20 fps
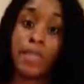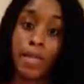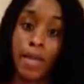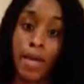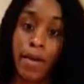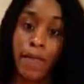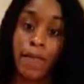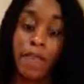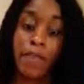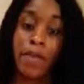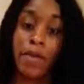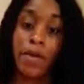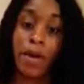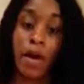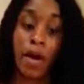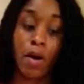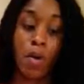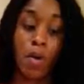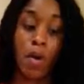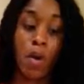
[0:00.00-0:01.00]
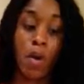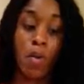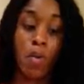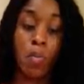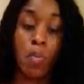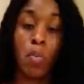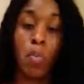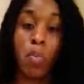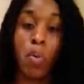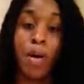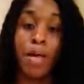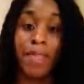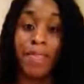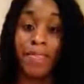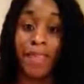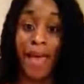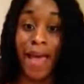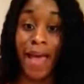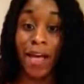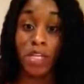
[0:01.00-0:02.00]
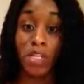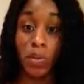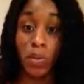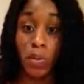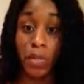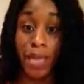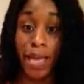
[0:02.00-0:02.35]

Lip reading: to kind of figure out what the actual